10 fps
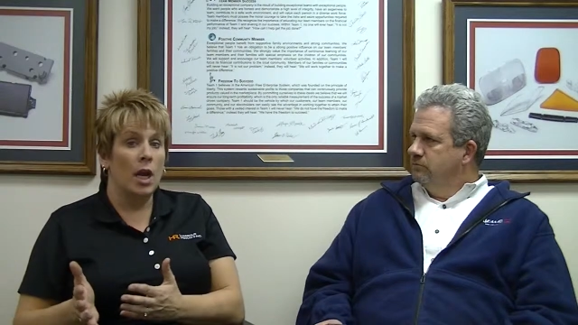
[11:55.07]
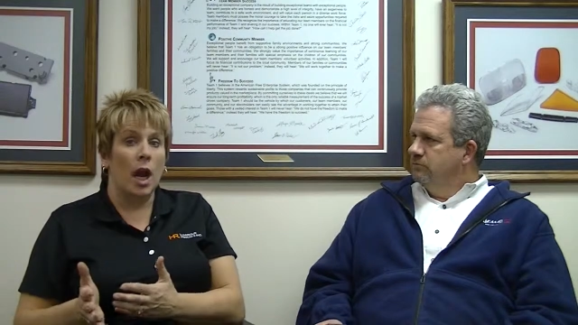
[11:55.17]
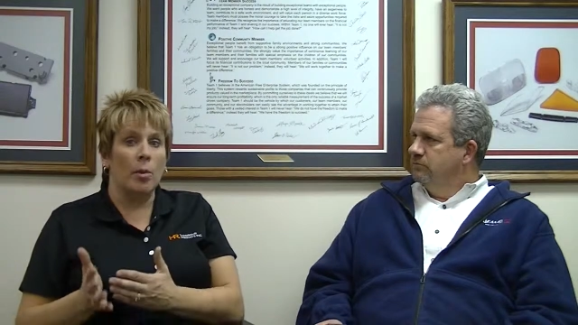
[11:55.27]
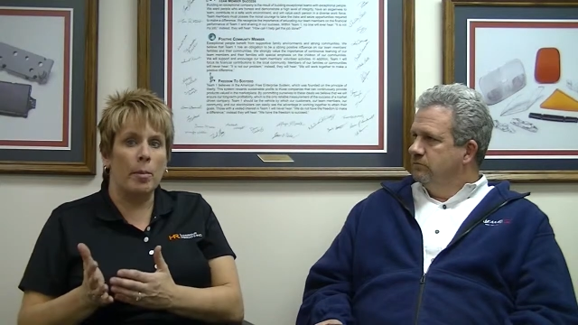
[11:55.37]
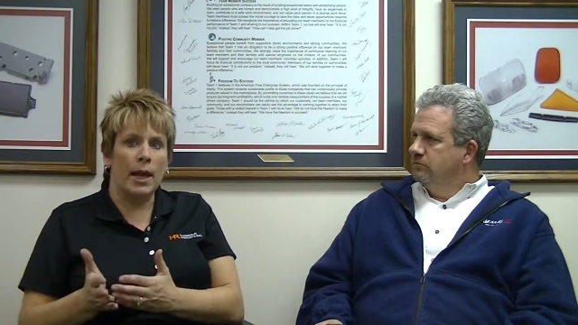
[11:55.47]

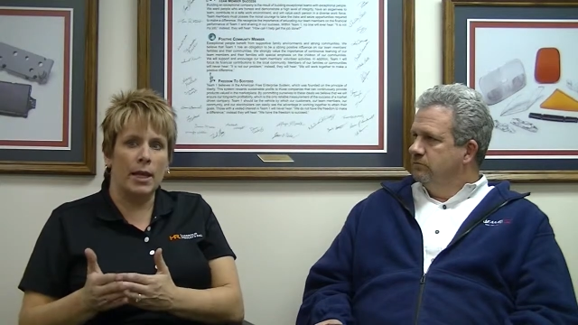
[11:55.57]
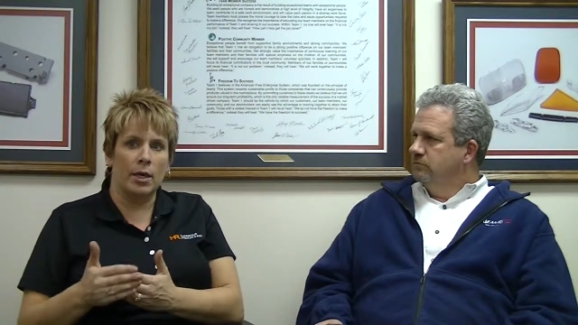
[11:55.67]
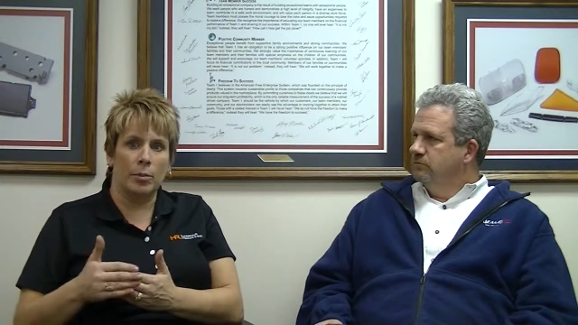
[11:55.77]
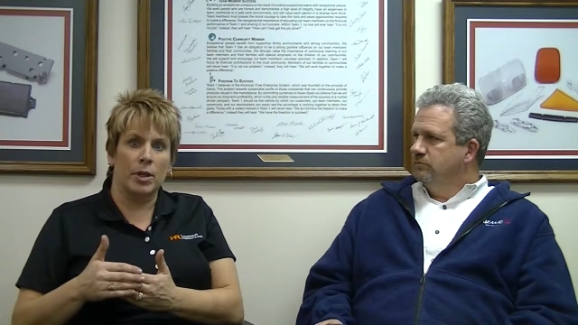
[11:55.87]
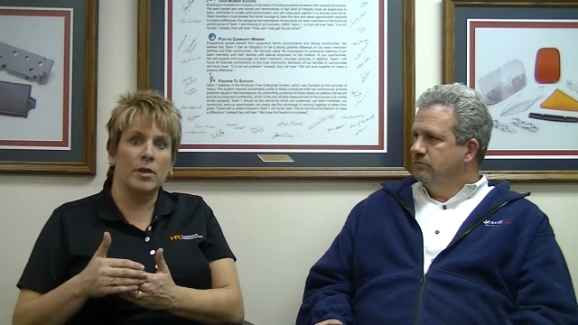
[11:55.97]
Speaker 1: are making
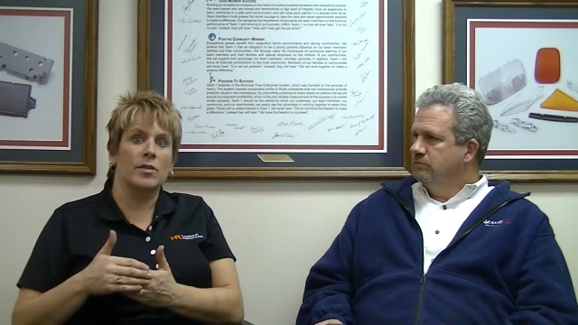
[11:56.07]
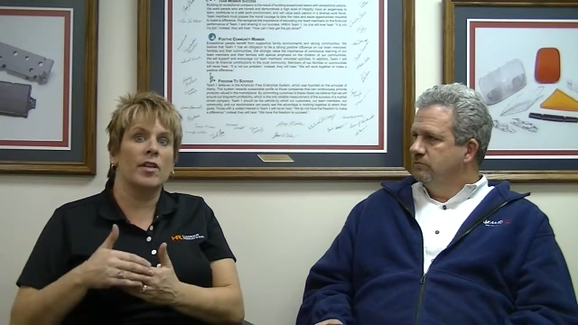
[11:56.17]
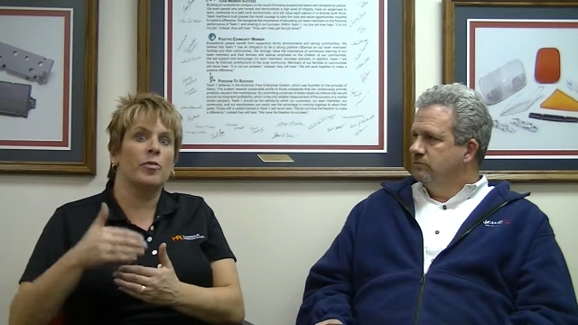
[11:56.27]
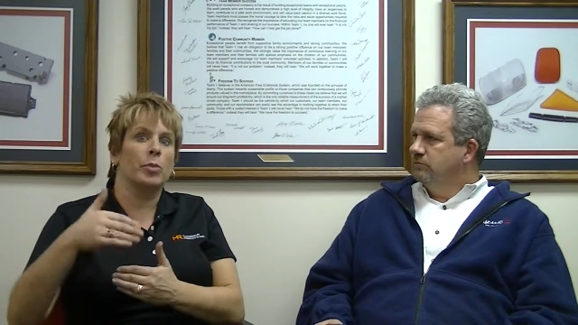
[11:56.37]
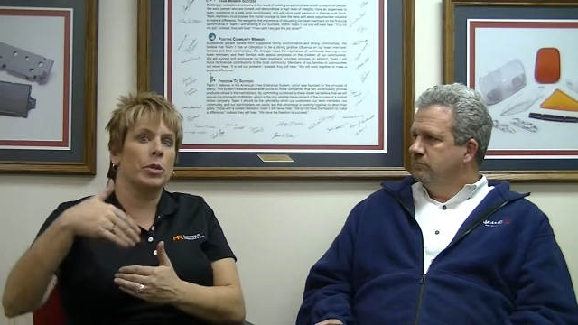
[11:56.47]
them because
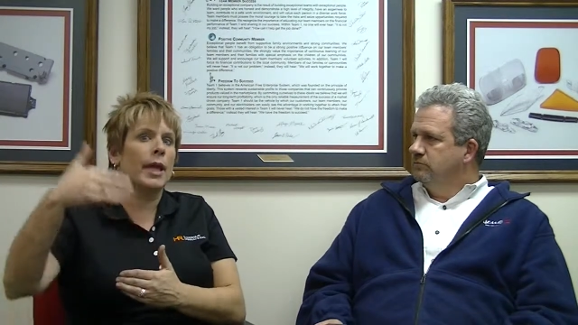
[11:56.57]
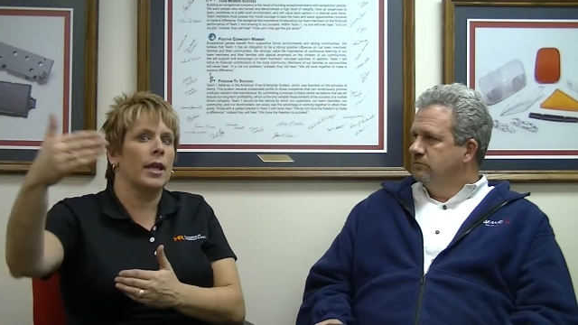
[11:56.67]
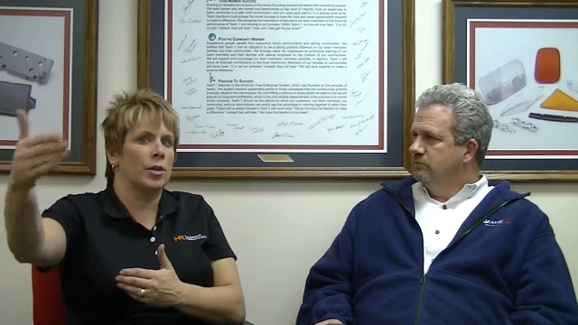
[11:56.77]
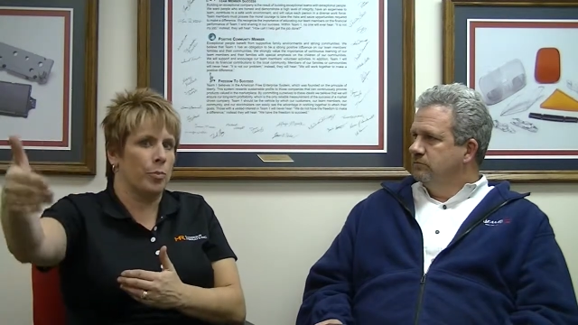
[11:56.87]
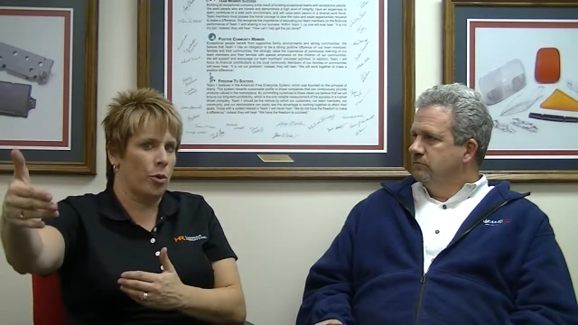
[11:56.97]
they've
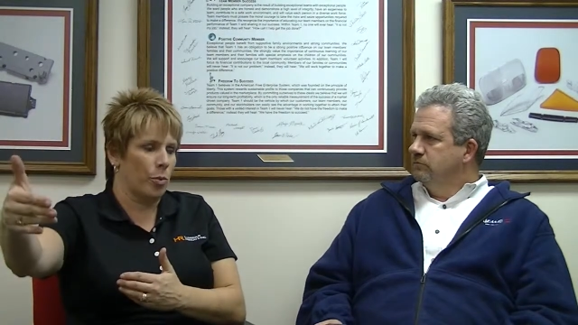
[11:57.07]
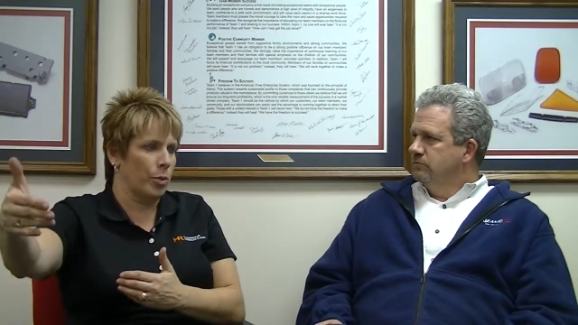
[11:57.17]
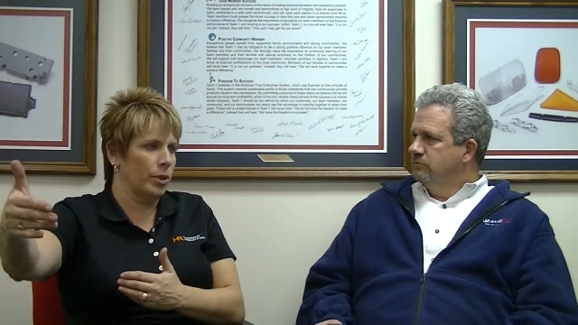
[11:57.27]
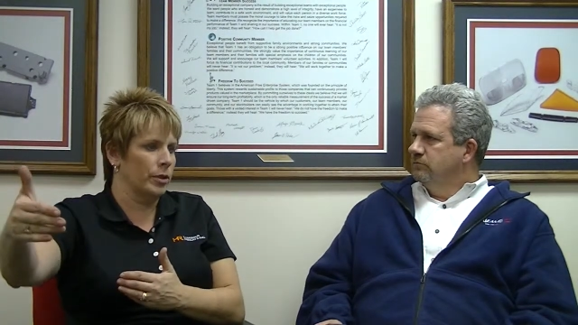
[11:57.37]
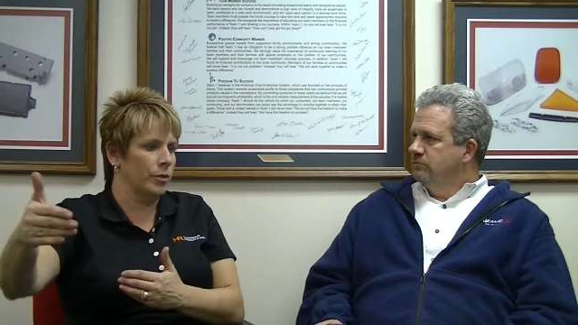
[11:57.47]
planned
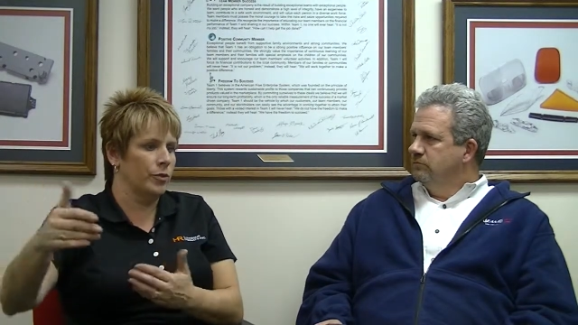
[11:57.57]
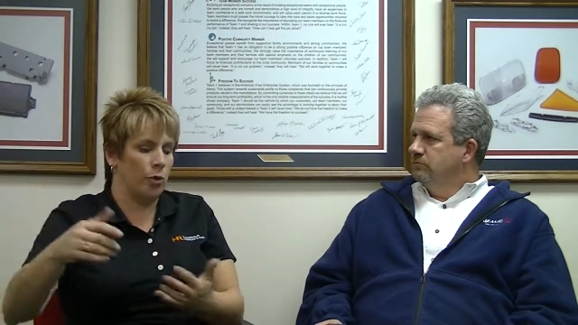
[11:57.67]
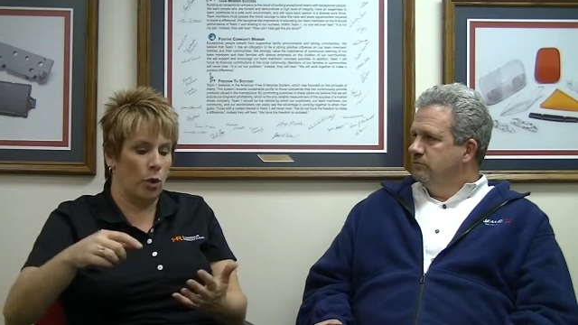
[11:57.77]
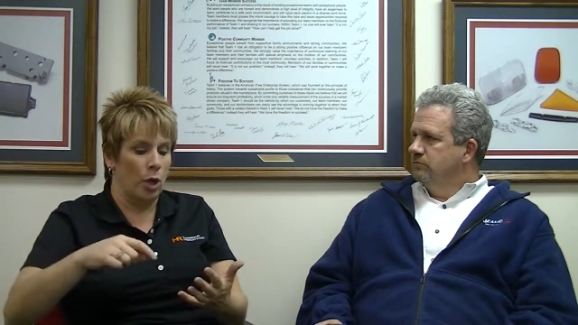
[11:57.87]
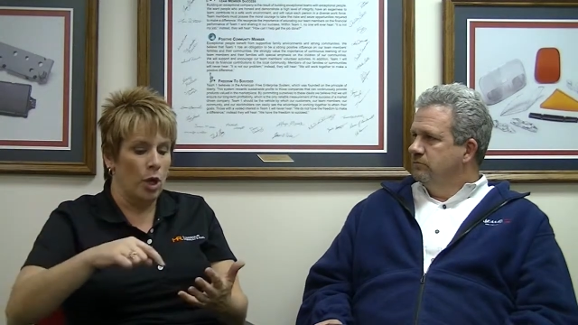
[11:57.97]
appropriately
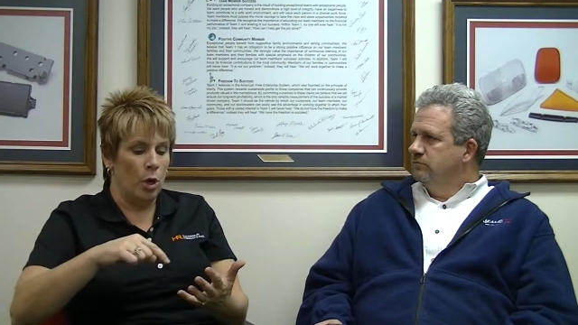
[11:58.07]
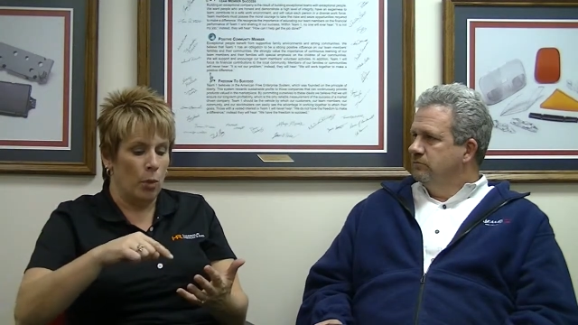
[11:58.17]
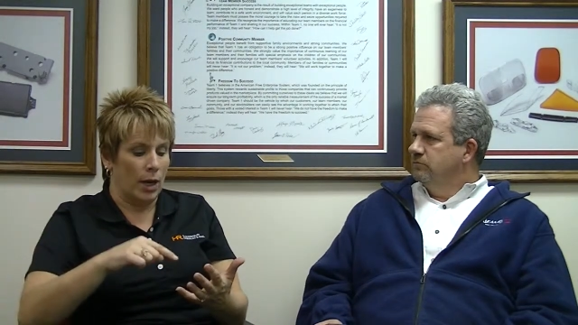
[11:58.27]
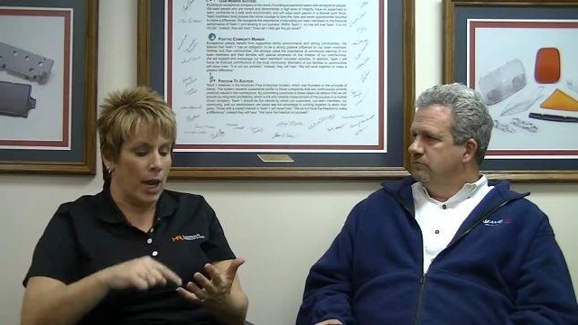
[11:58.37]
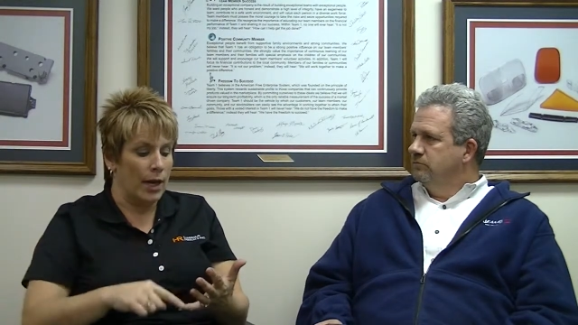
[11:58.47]
for
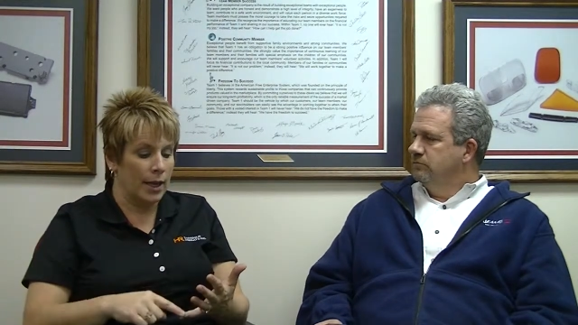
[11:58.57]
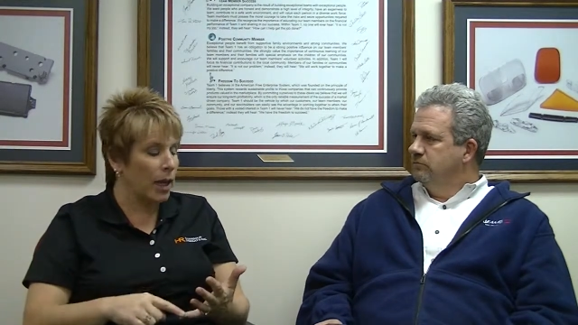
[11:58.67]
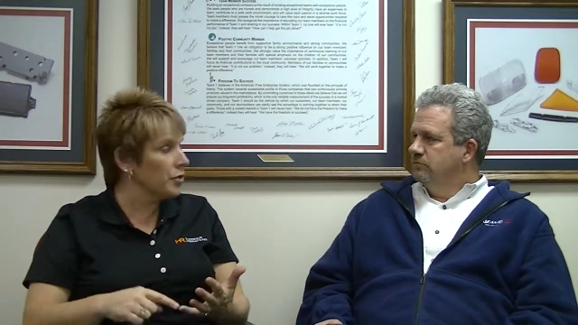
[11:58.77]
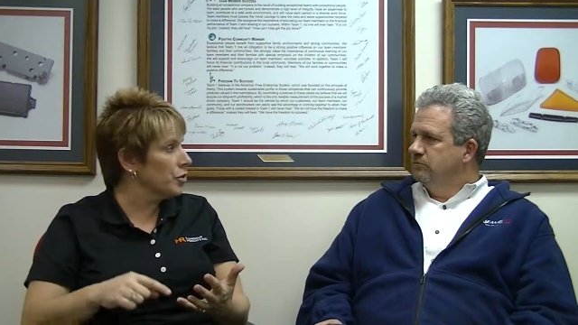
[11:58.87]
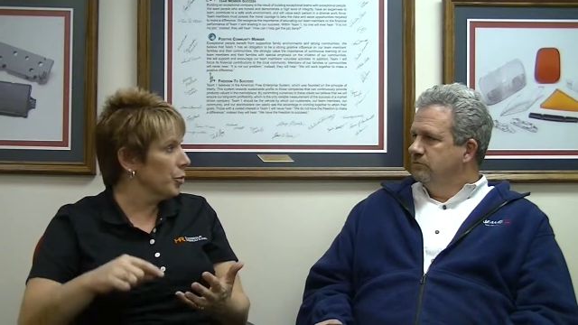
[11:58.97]
what kind of
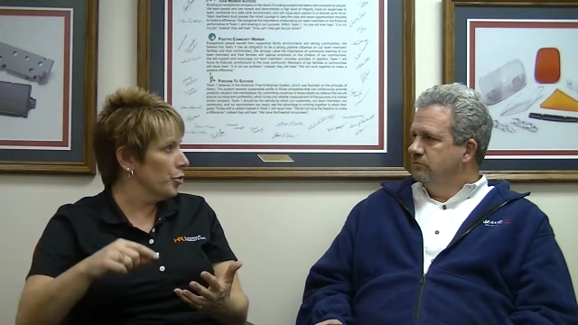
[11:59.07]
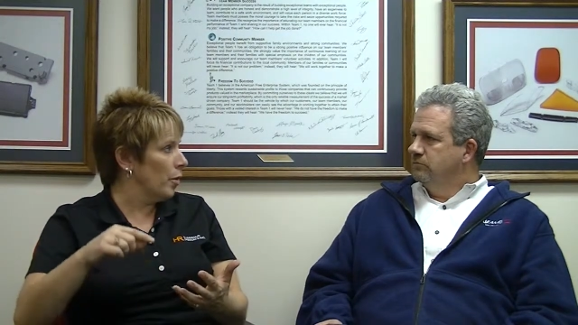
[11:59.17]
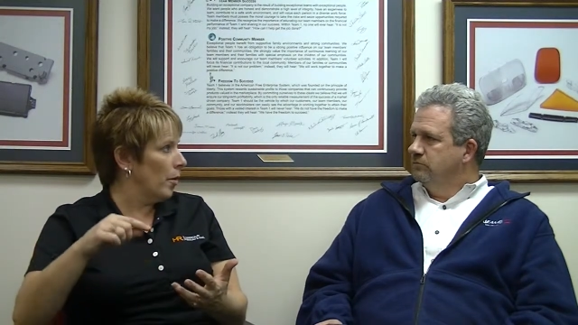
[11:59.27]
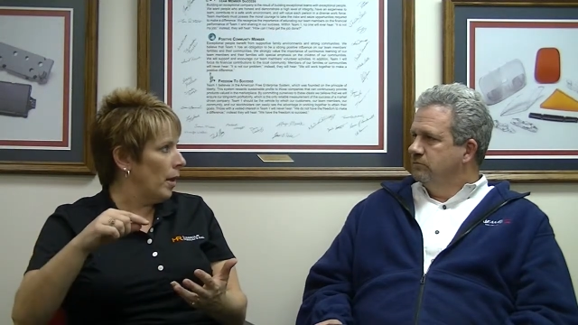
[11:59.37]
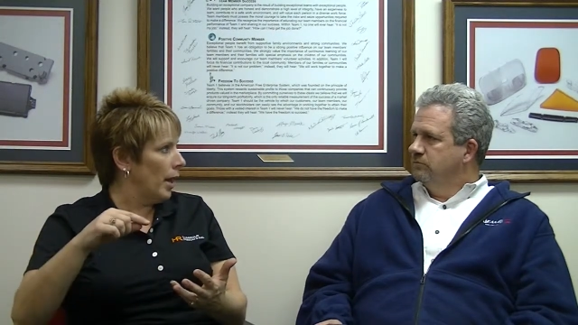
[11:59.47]
customer do
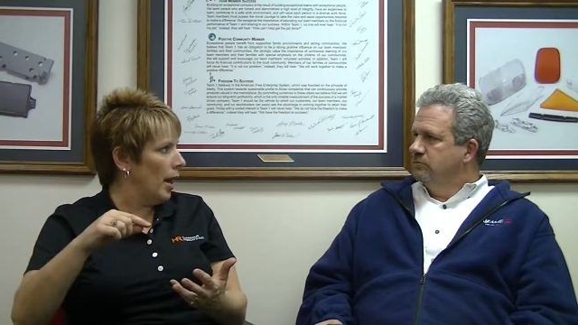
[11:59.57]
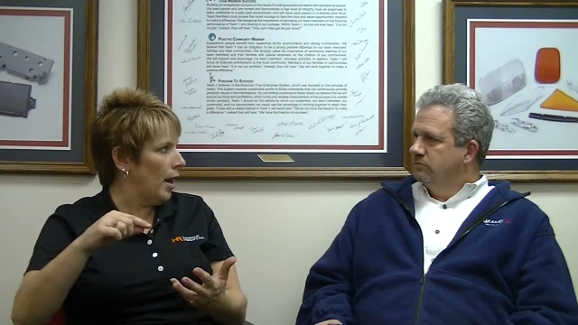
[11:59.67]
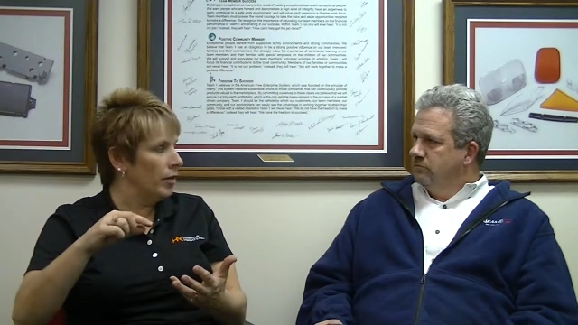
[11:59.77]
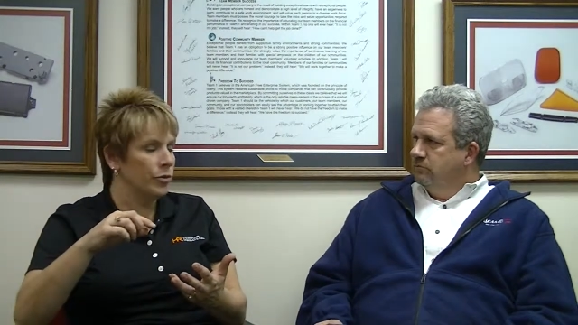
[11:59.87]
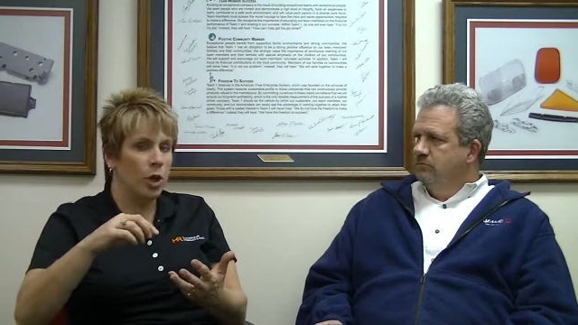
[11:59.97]
I want to
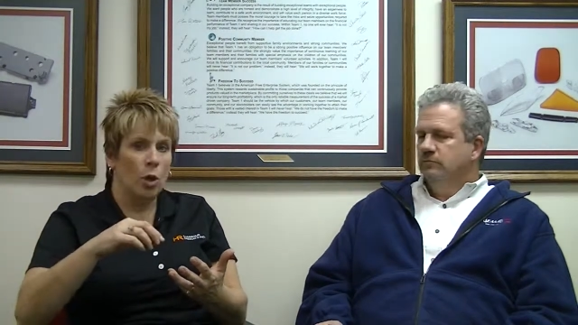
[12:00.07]
have,